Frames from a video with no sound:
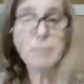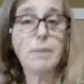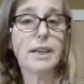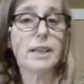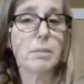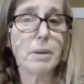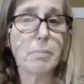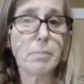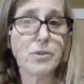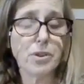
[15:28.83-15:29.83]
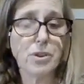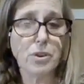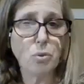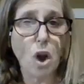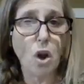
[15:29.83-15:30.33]
make a commitment to
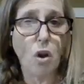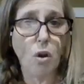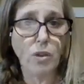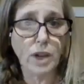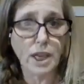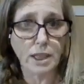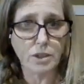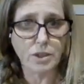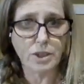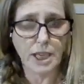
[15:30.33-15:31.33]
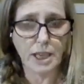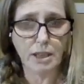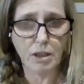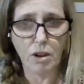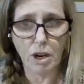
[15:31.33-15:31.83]
use all the colors in
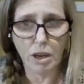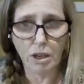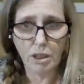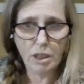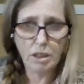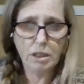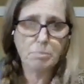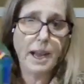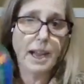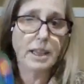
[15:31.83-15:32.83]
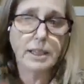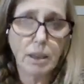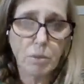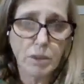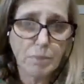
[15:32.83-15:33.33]
our palette
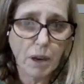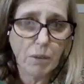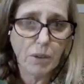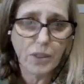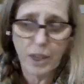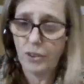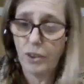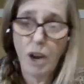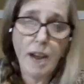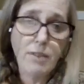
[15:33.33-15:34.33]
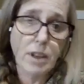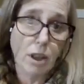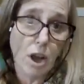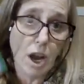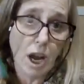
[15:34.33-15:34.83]
that we've brought with us. So I have a
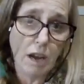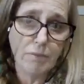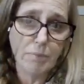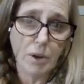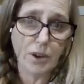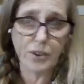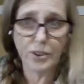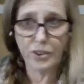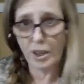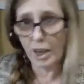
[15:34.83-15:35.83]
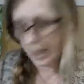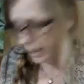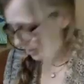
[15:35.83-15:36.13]
lot of markers here I get